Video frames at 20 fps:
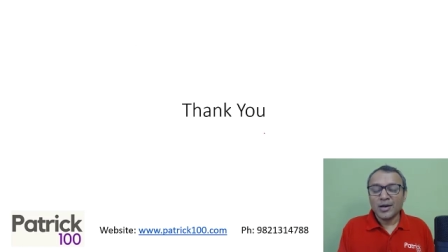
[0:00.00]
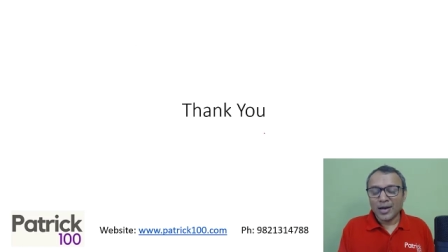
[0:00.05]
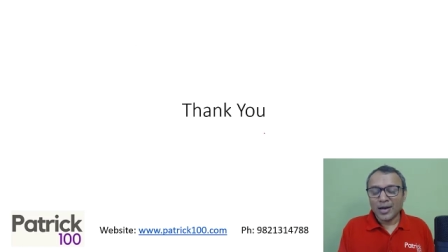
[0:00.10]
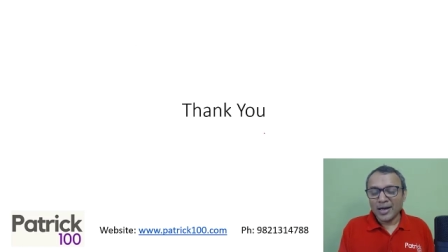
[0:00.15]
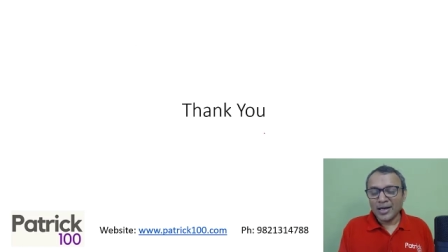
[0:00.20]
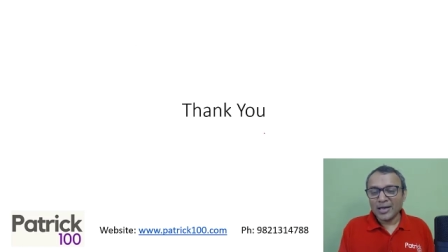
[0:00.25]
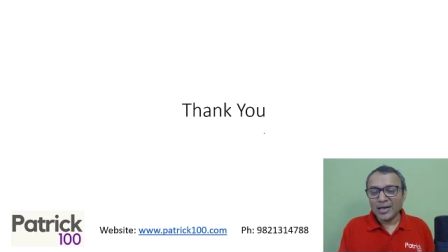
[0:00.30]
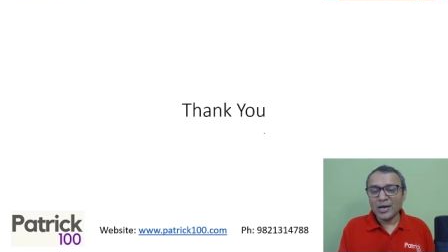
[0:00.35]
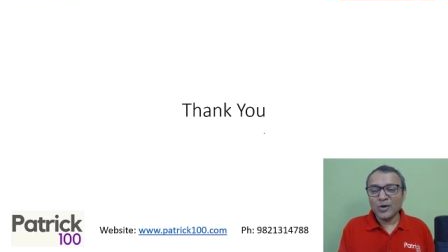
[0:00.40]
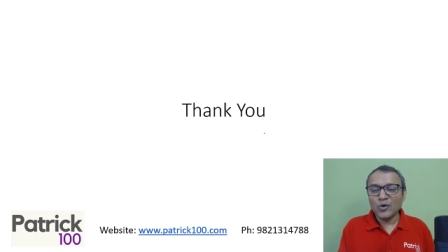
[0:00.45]

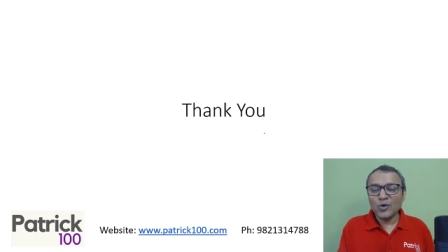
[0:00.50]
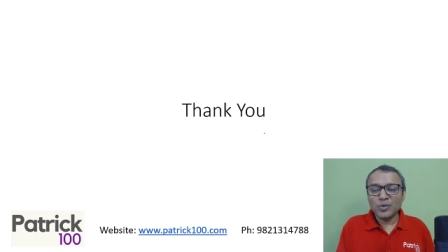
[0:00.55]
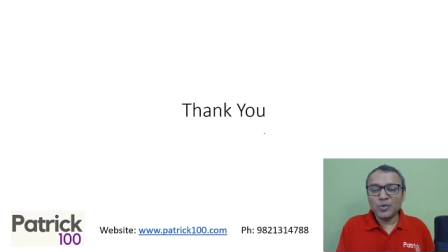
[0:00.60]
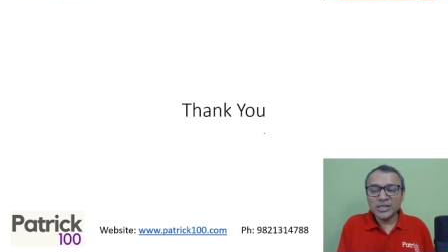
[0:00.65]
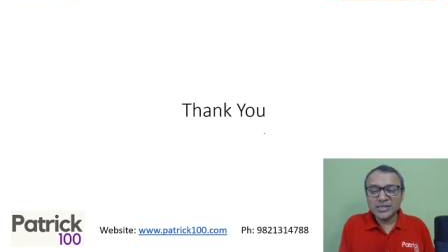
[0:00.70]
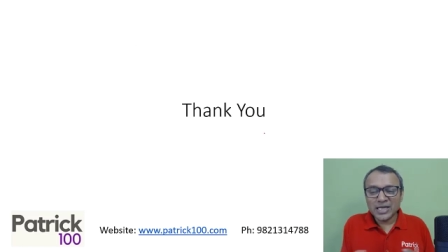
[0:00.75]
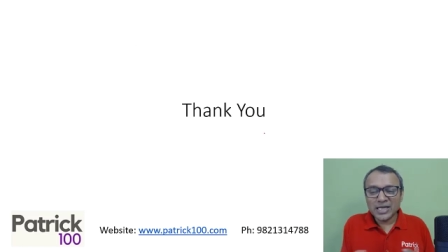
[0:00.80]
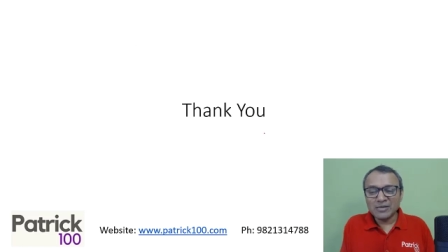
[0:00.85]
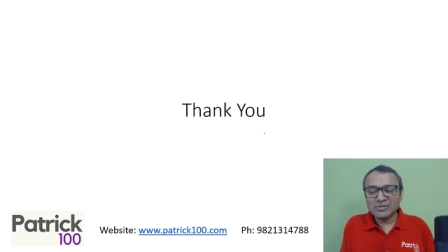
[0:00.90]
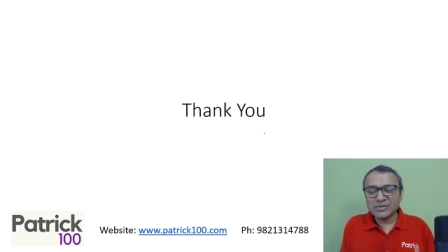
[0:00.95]
Right, I hope
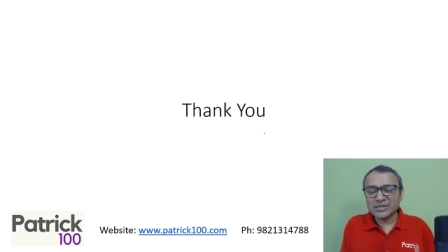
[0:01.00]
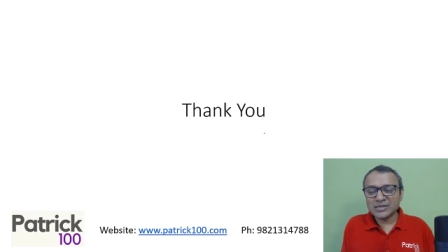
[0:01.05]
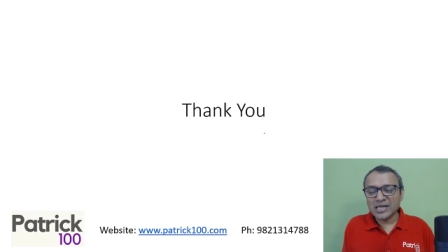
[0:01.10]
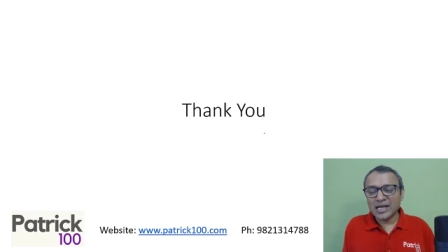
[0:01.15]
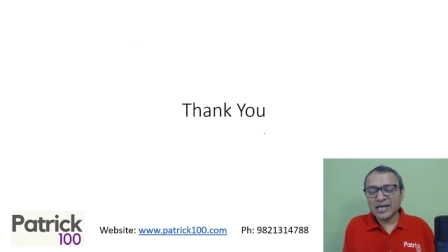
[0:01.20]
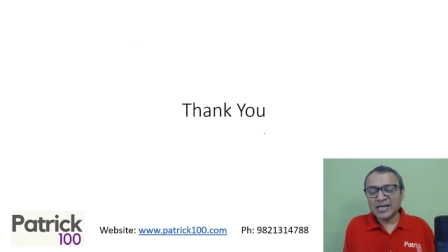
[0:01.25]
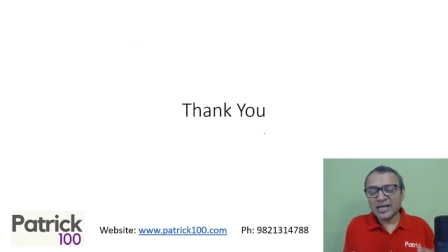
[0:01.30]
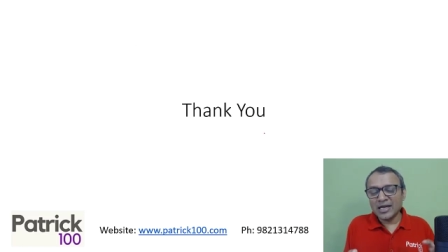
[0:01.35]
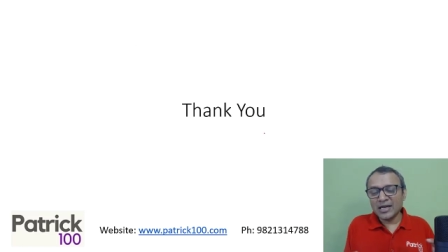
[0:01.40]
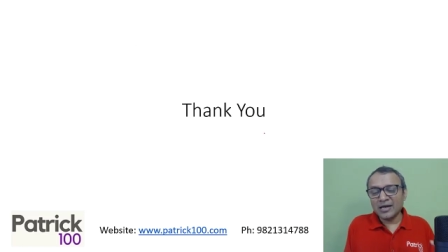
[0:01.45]
this helps.
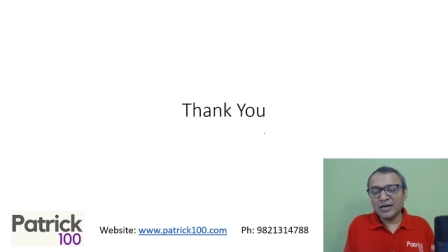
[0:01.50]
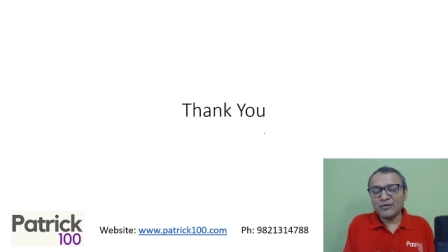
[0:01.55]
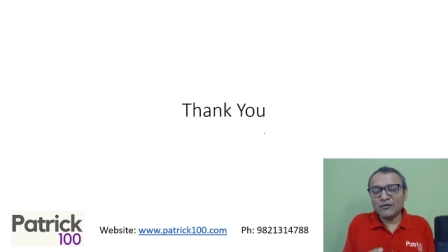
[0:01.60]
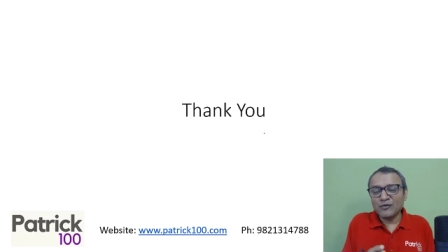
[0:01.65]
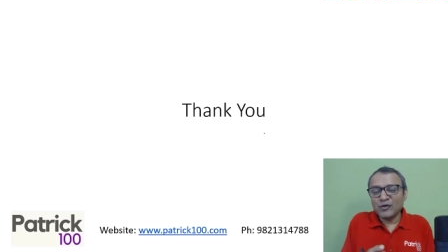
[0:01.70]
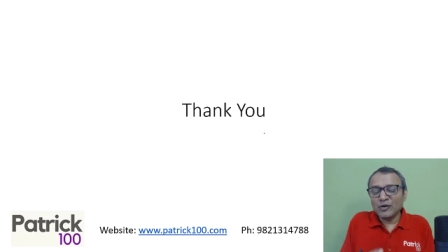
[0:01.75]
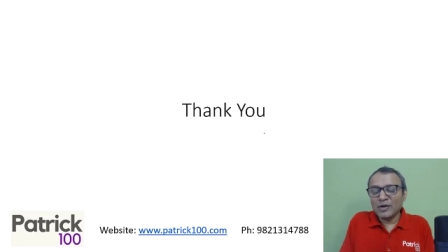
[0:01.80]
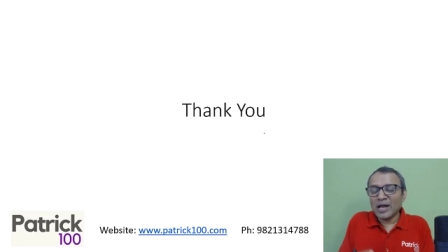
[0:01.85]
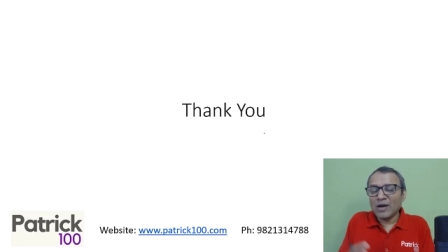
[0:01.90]
Again, we